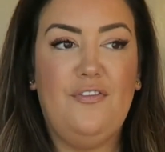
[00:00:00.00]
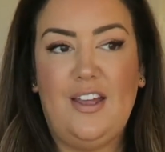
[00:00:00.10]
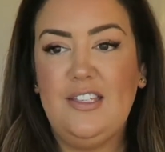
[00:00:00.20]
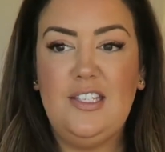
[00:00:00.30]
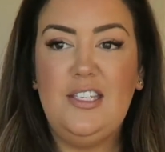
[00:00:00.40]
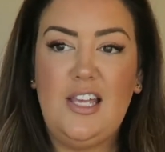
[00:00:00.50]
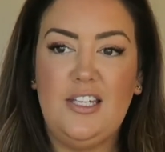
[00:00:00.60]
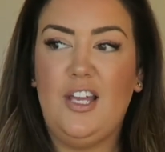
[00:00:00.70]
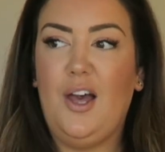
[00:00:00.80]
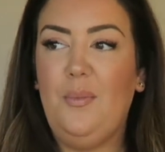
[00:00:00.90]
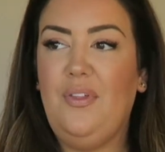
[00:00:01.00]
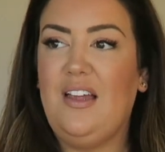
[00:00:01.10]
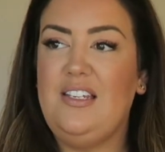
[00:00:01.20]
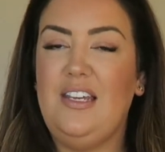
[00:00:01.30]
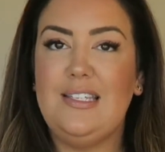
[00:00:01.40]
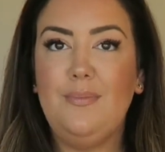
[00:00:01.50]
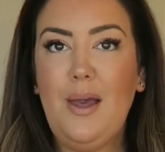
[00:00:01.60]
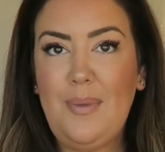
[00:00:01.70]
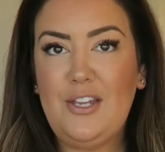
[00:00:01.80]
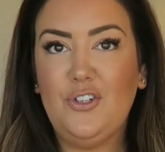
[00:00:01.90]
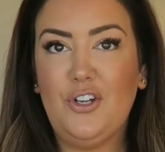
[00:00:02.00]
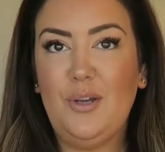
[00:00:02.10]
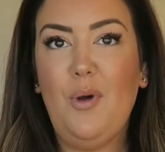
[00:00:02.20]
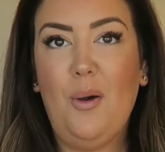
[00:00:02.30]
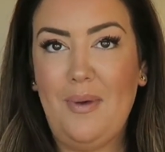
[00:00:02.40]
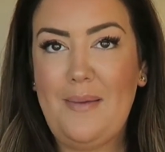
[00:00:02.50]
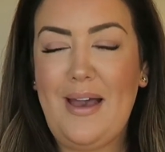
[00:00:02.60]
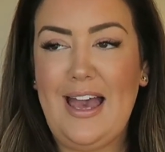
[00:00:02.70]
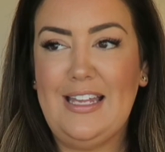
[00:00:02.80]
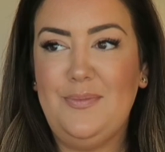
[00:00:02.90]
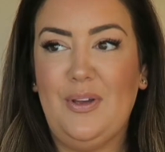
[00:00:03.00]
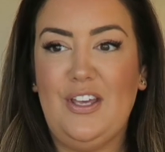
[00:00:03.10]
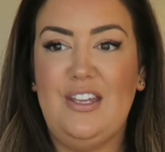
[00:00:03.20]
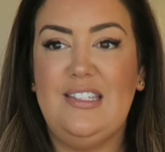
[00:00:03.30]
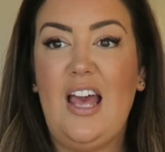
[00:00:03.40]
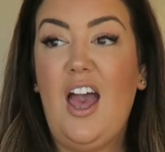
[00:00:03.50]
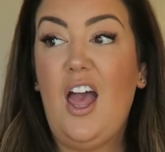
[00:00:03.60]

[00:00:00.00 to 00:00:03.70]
fancy setup that is my bedroom on my bed, because